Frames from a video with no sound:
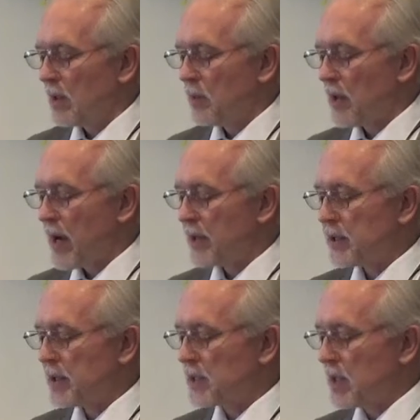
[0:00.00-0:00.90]
Prior
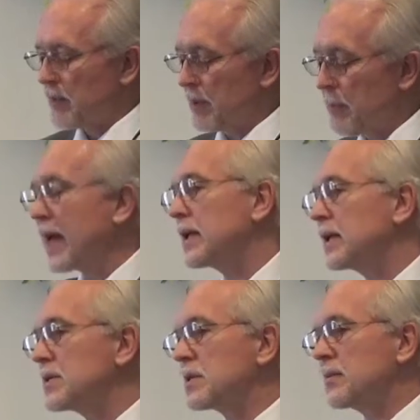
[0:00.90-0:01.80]
to discovering
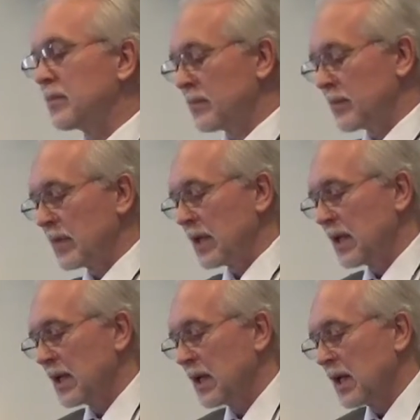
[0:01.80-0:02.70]
paganism,
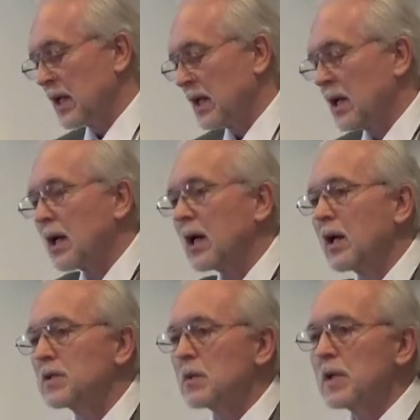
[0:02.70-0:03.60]
I
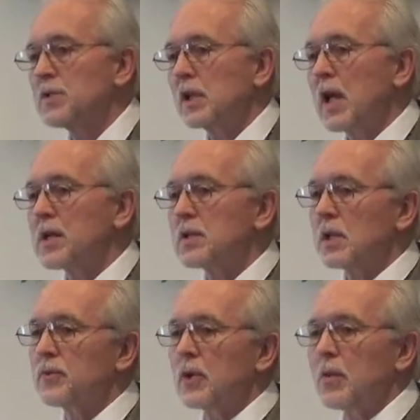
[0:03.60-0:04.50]
also was agnostic
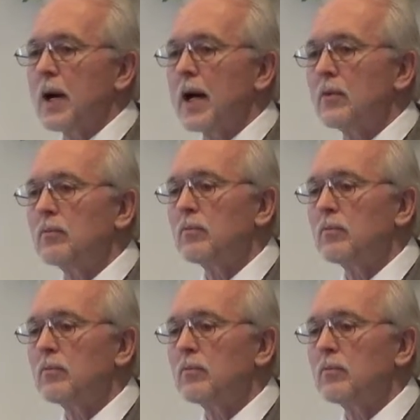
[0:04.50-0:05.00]
for a while.